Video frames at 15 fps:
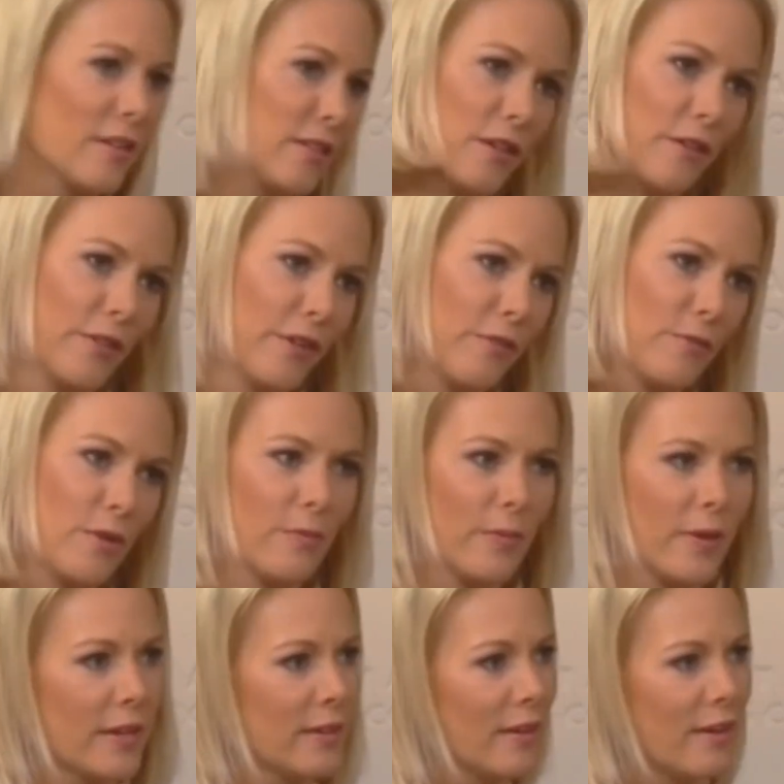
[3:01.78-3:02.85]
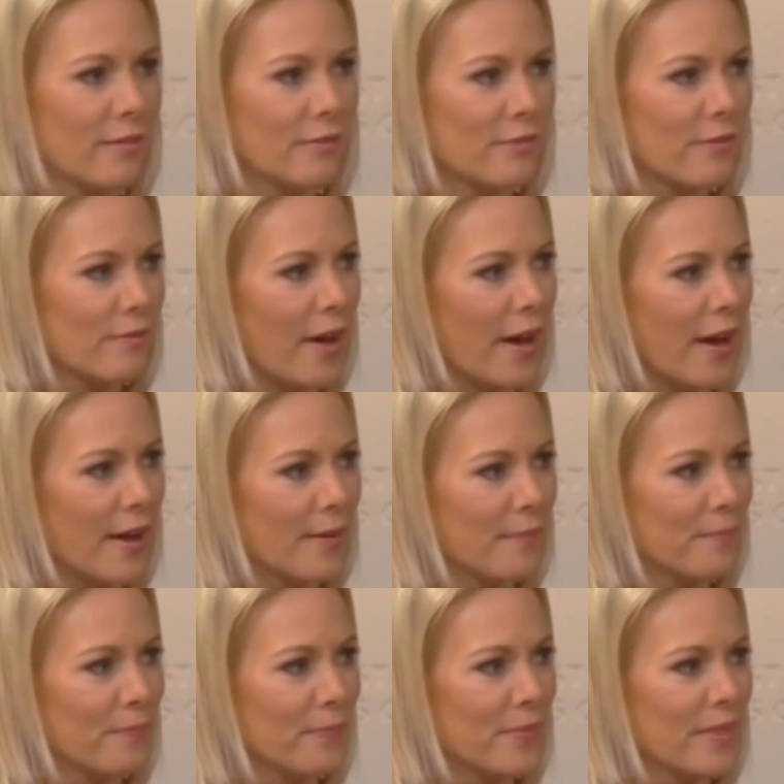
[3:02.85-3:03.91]
conservative movement, of
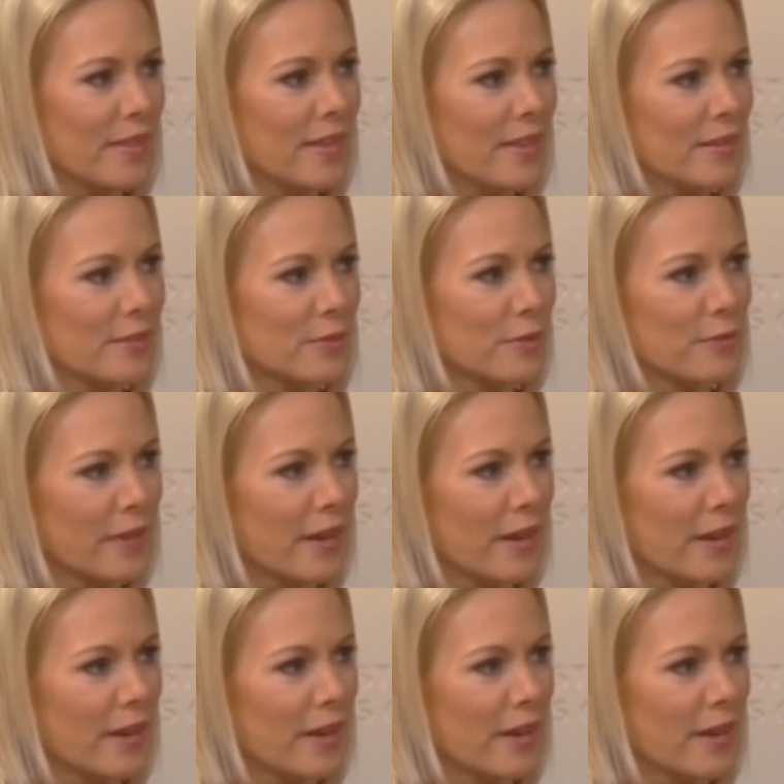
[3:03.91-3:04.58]
um, the sort of